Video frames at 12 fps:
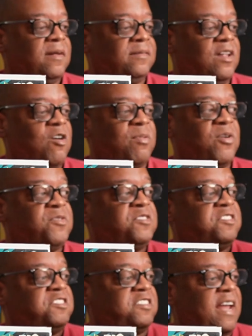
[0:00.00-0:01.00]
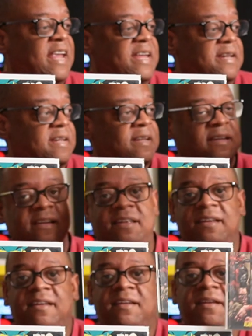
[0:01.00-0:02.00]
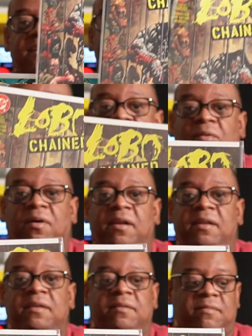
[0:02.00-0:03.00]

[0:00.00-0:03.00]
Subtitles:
Lobo's Chained number 1.